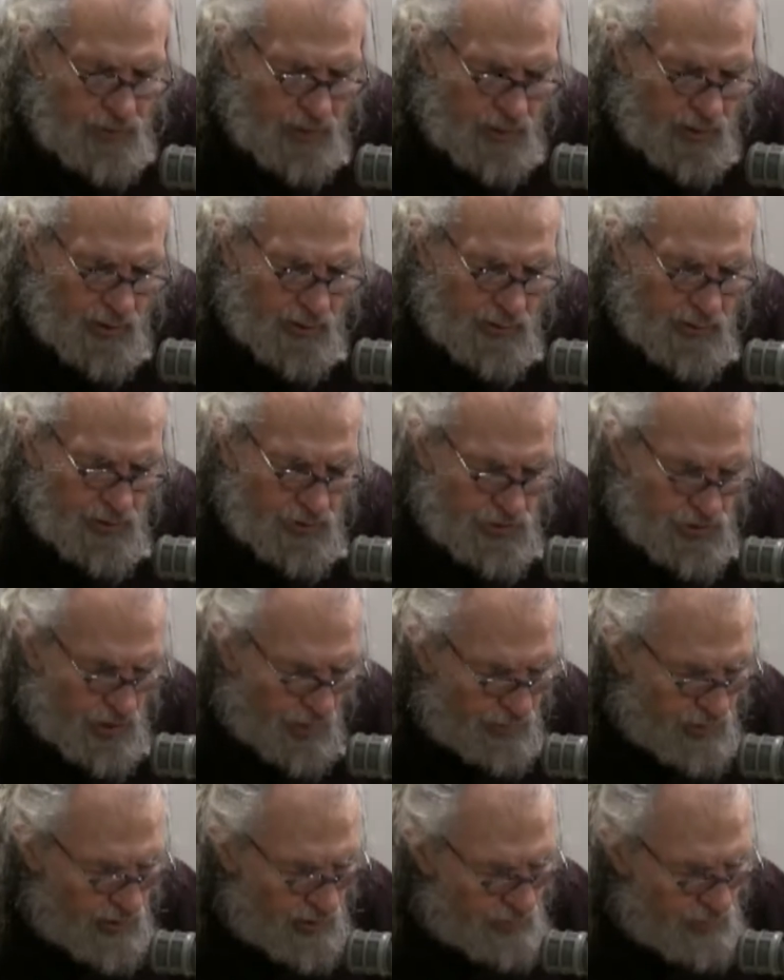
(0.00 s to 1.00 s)
Uh,
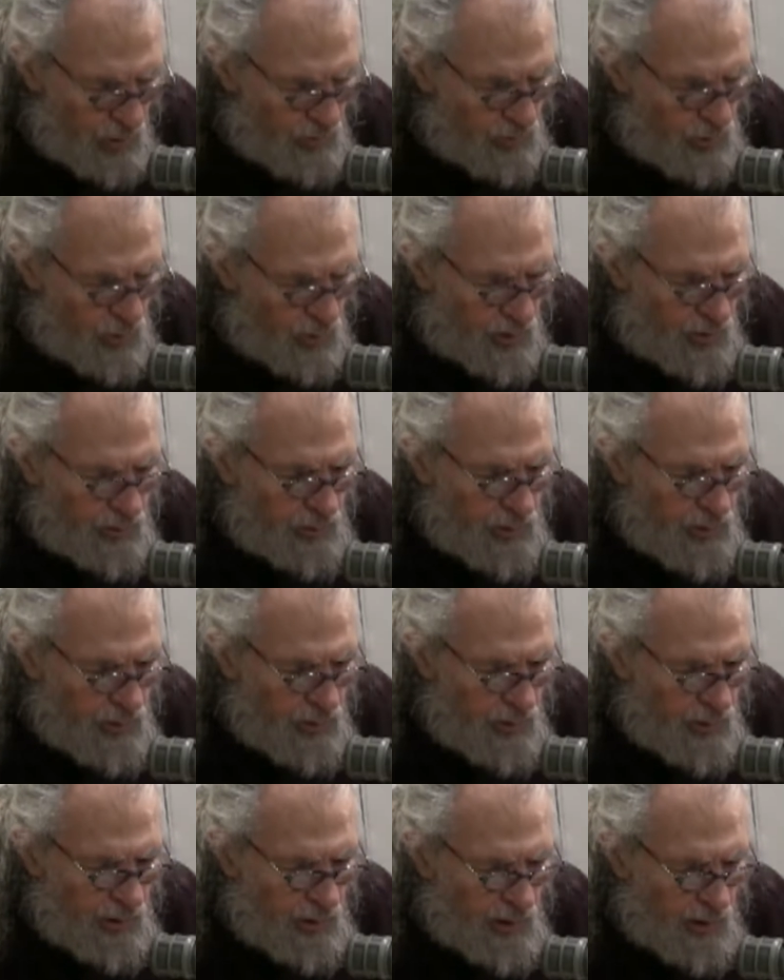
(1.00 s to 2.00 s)
some of them are more
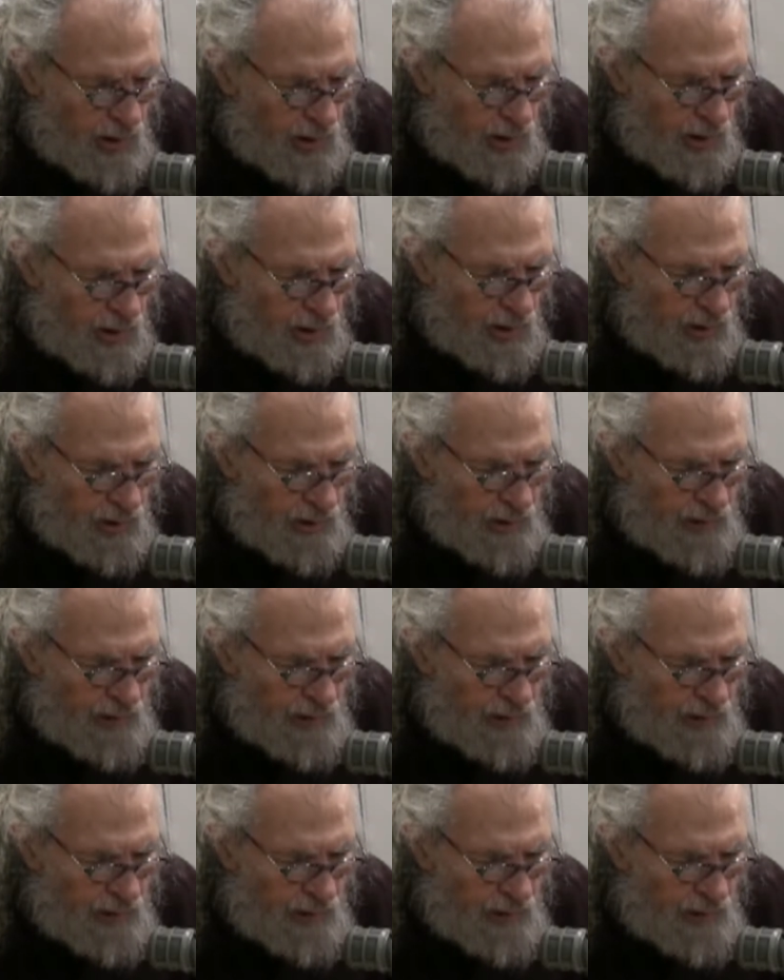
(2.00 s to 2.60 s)
uh,